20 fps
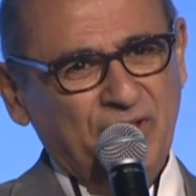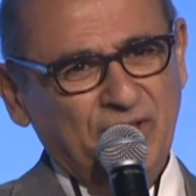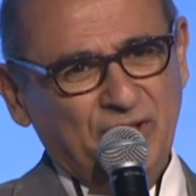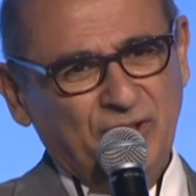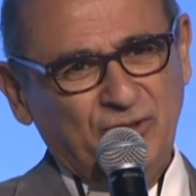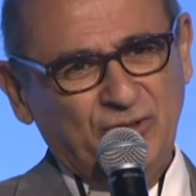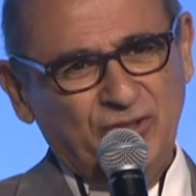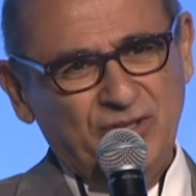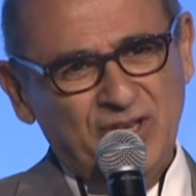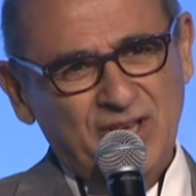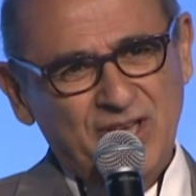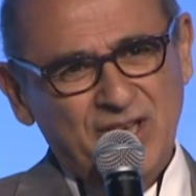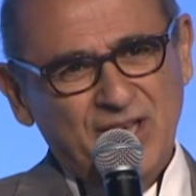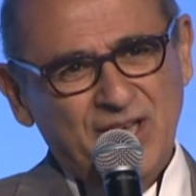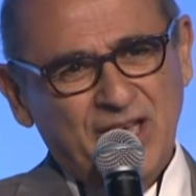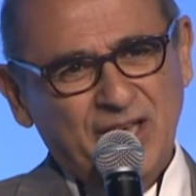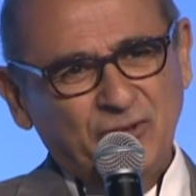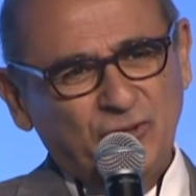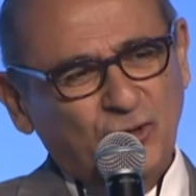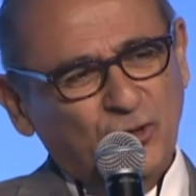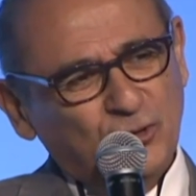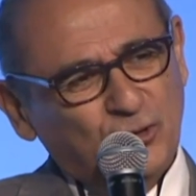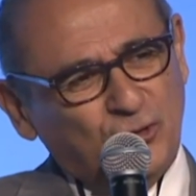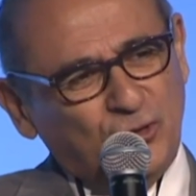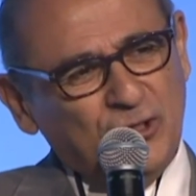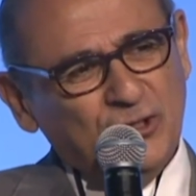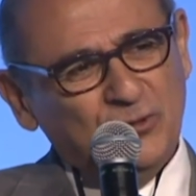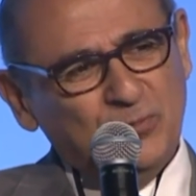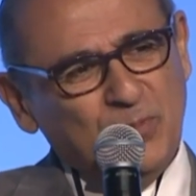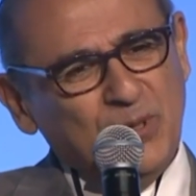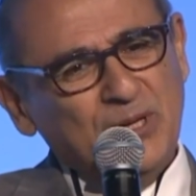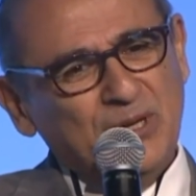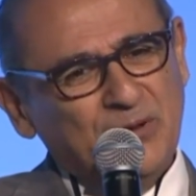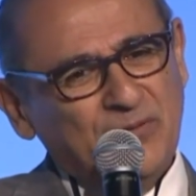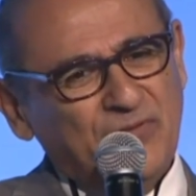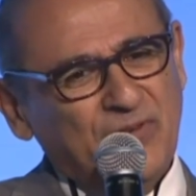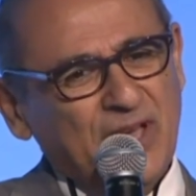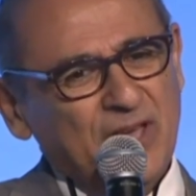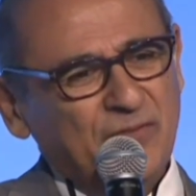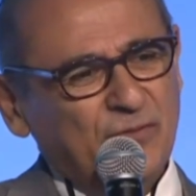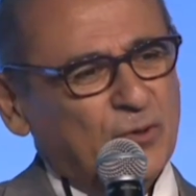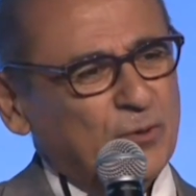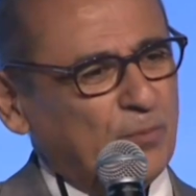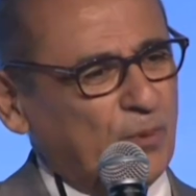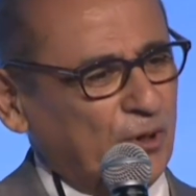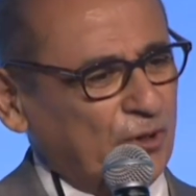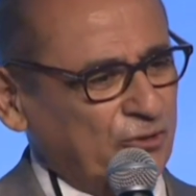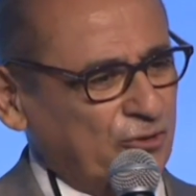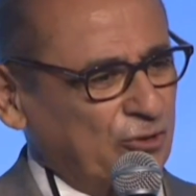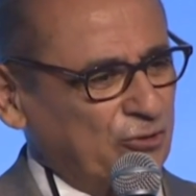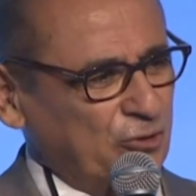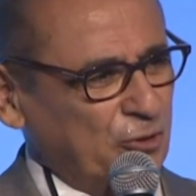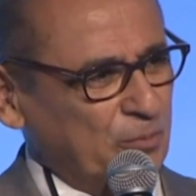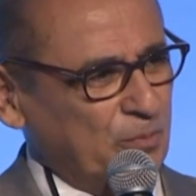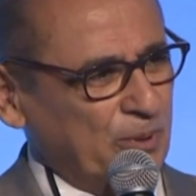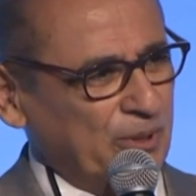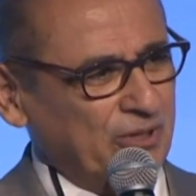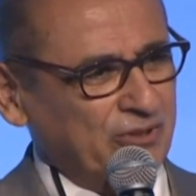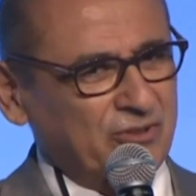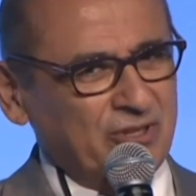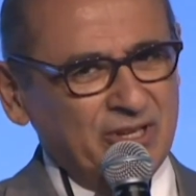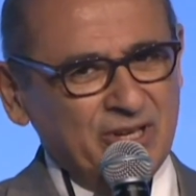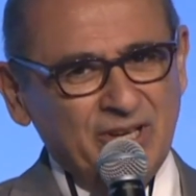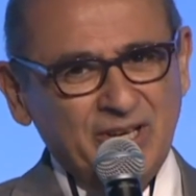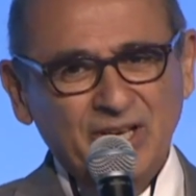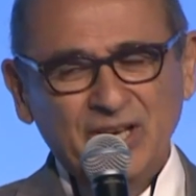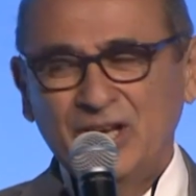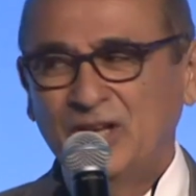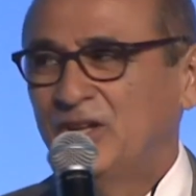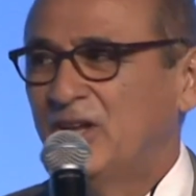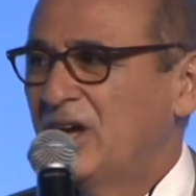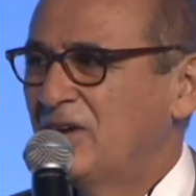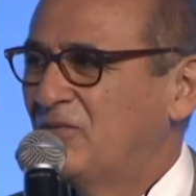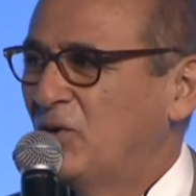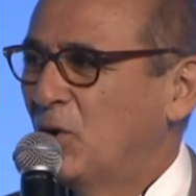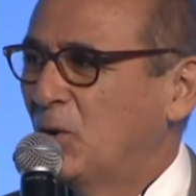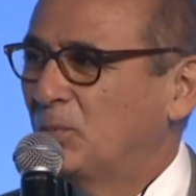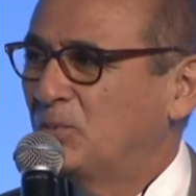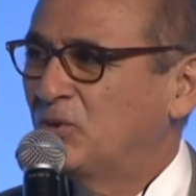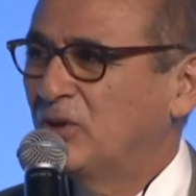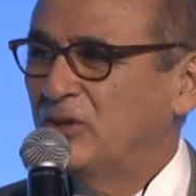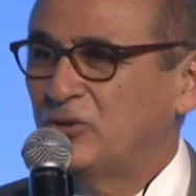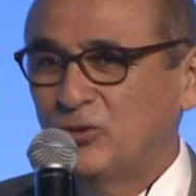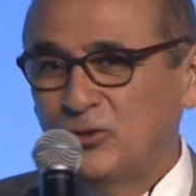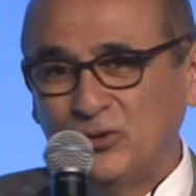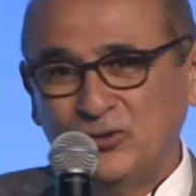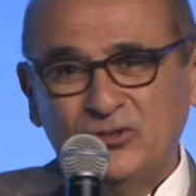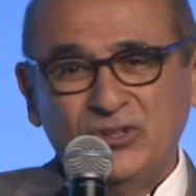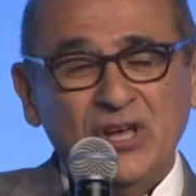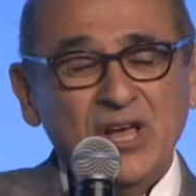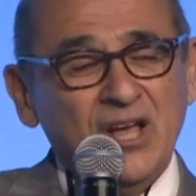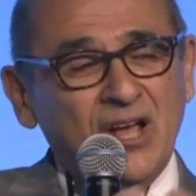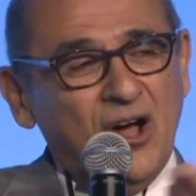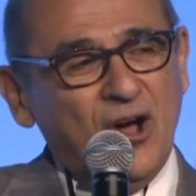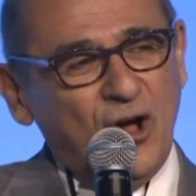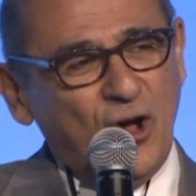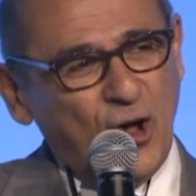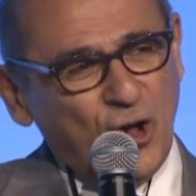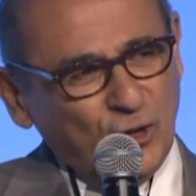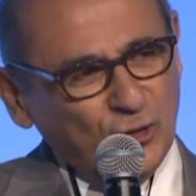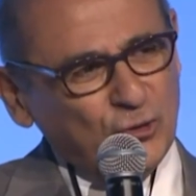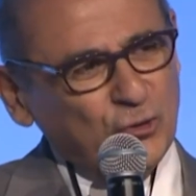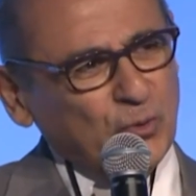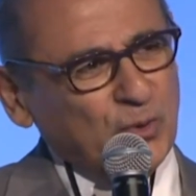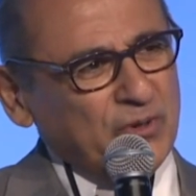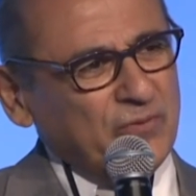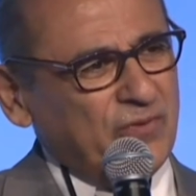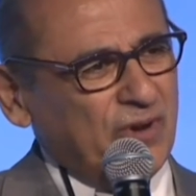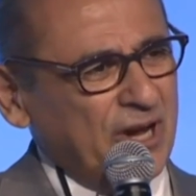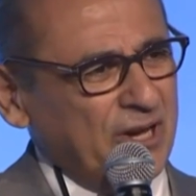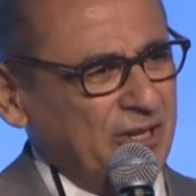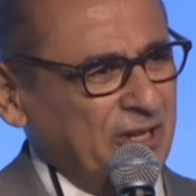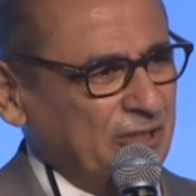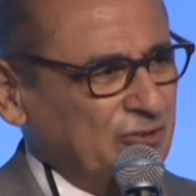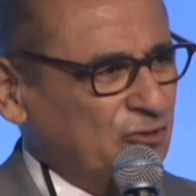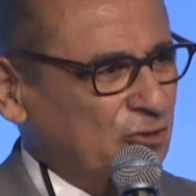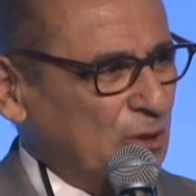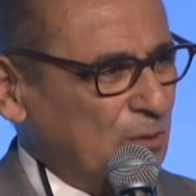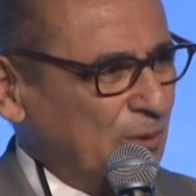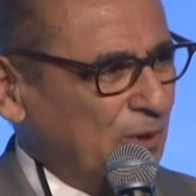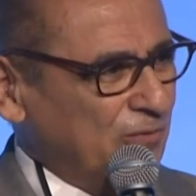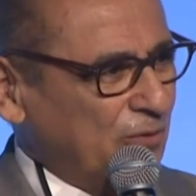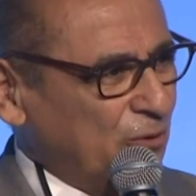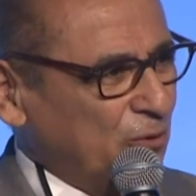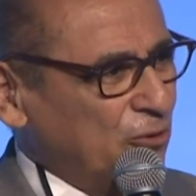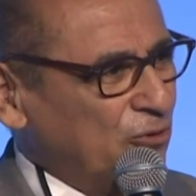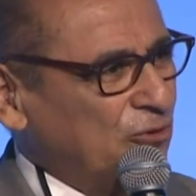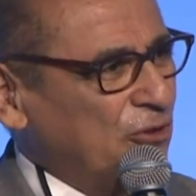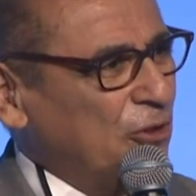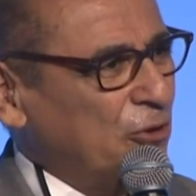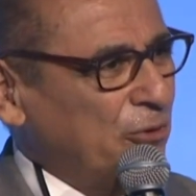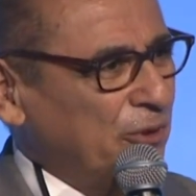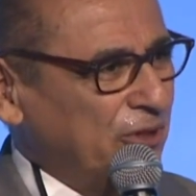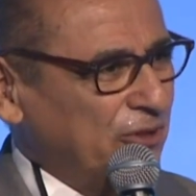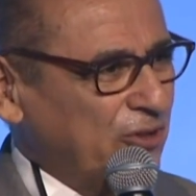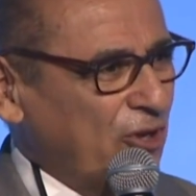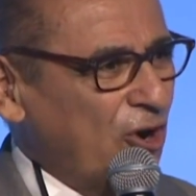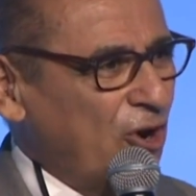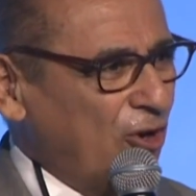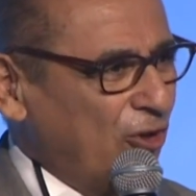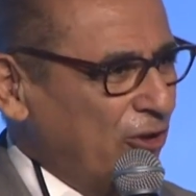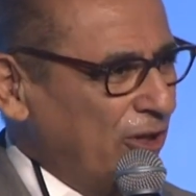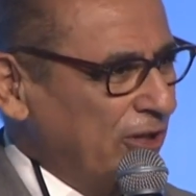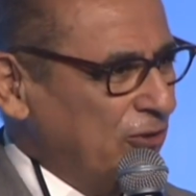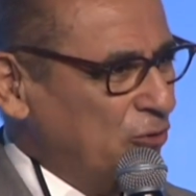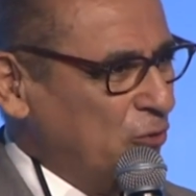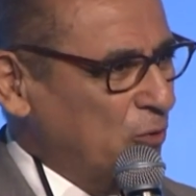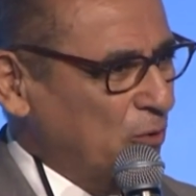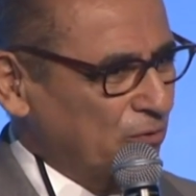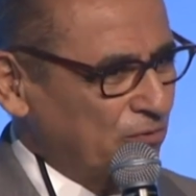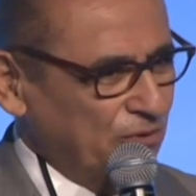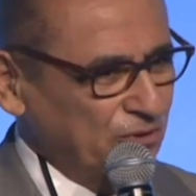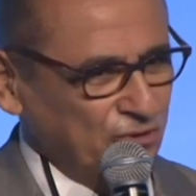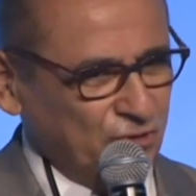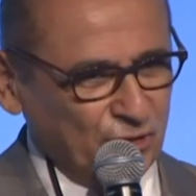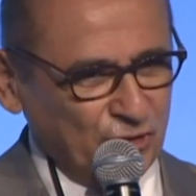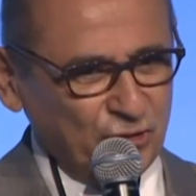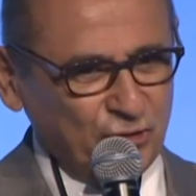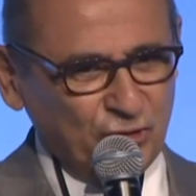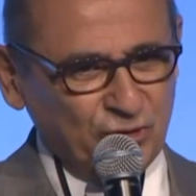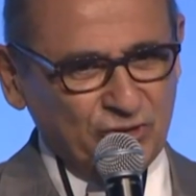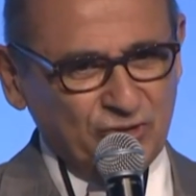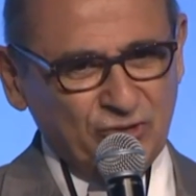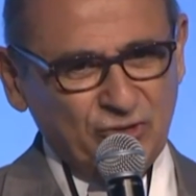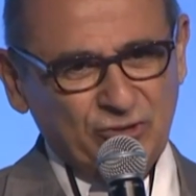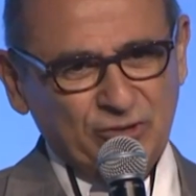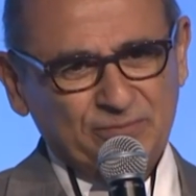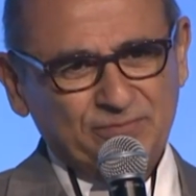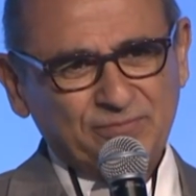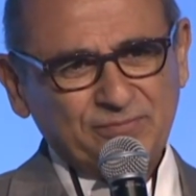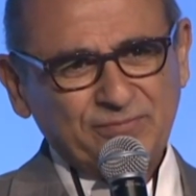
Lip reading: this. And so she has been a faithful participant in Life Hope Centers, also inviting some of her Syrian colleagues who are physicians.